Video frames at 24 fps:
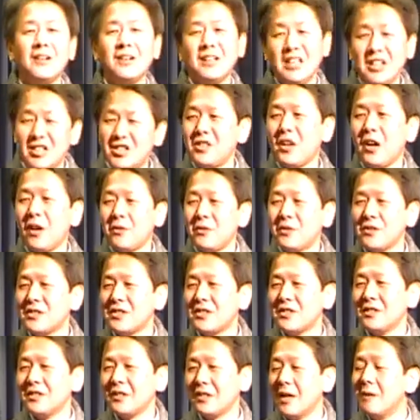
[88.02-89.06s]
each
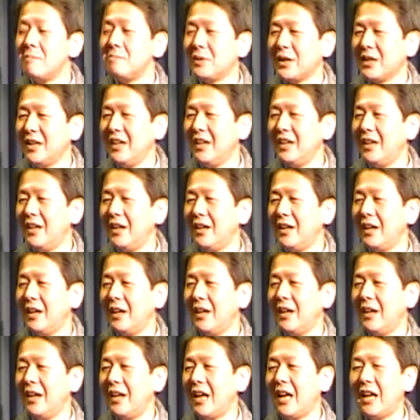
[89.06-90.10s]
other's company,
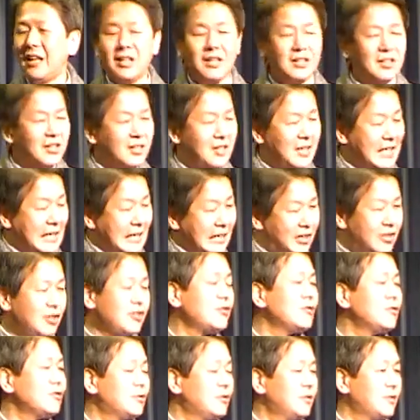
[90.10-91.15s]
and in
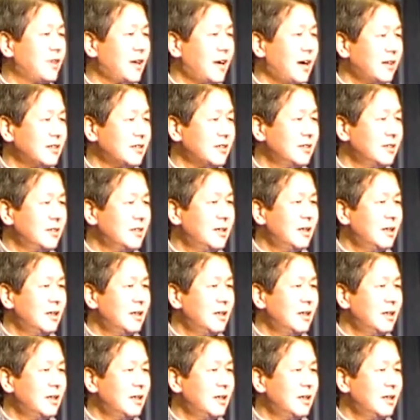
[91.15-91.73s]
addition to that,